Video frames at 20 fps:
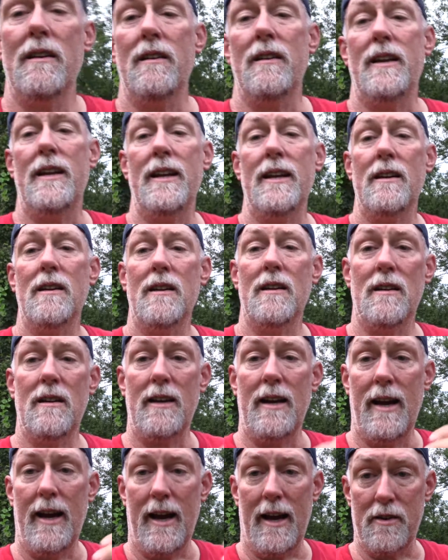then
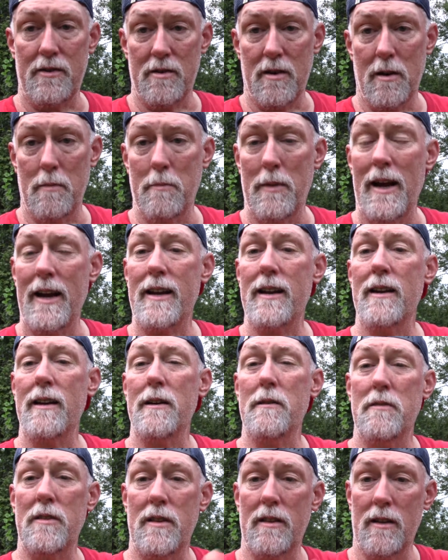I start backing
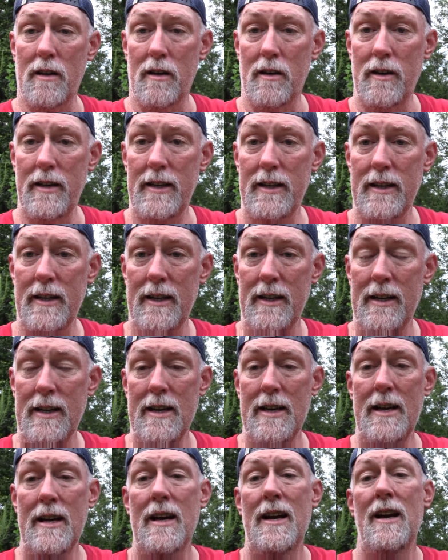up to 30
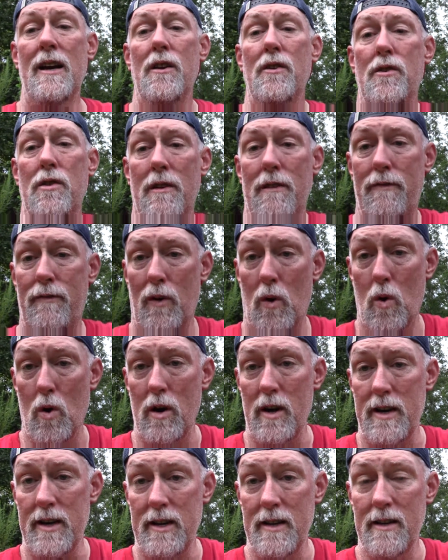to a
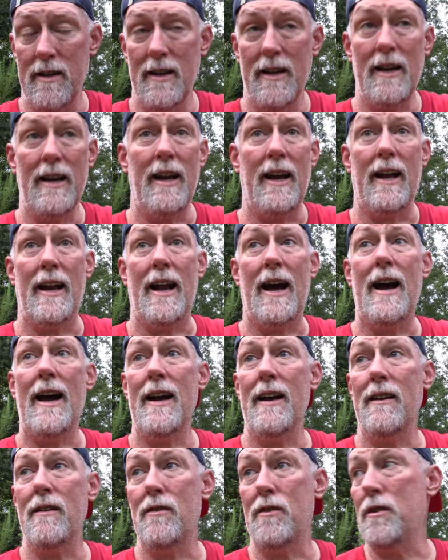40, and I
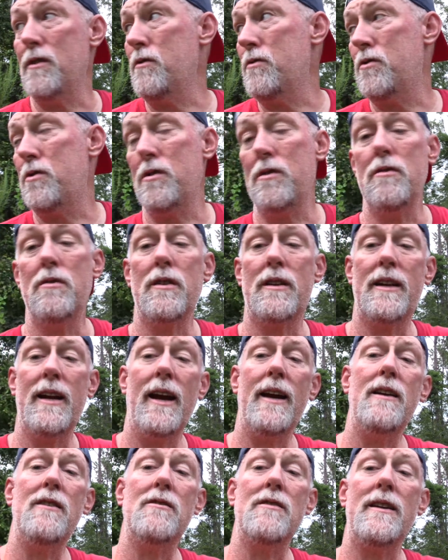do shoot
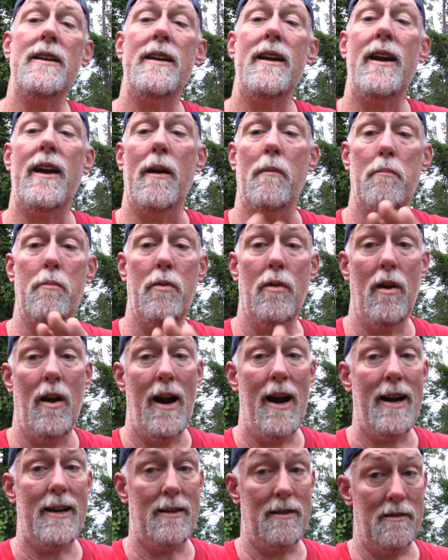occasionally at
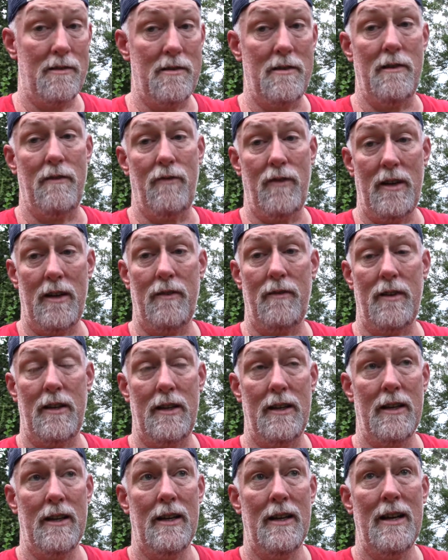practice at 50.
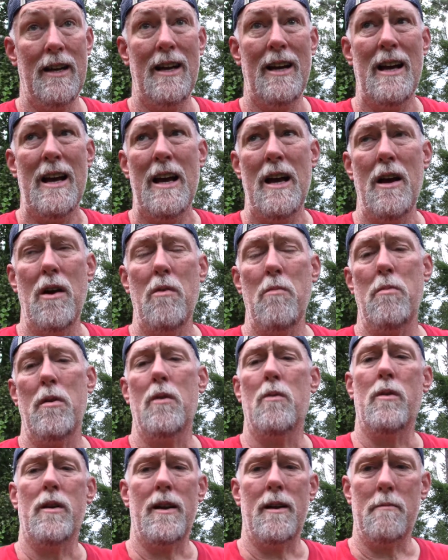
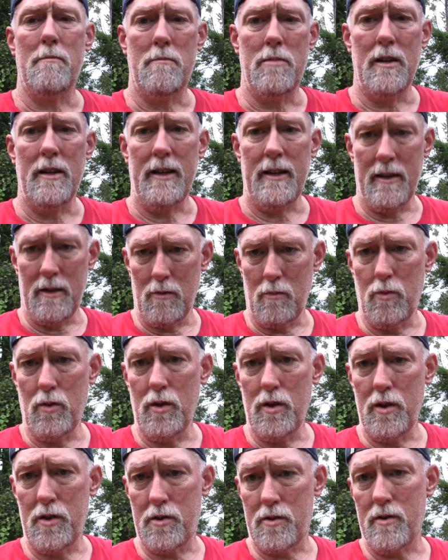But when I'm in the
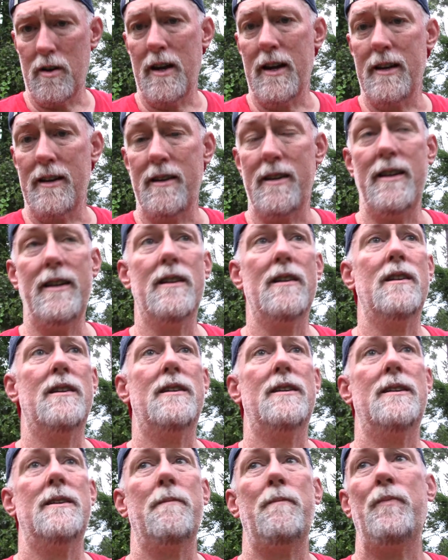woods trying to deer
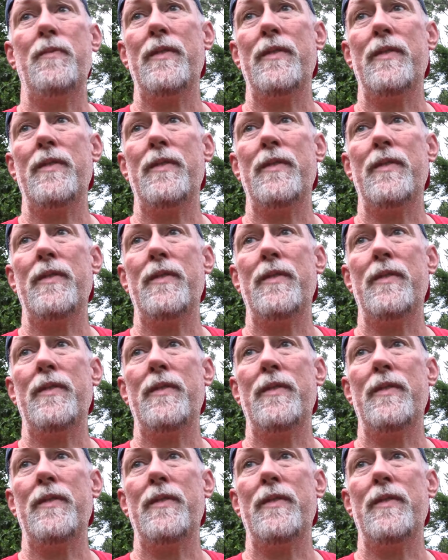hunt,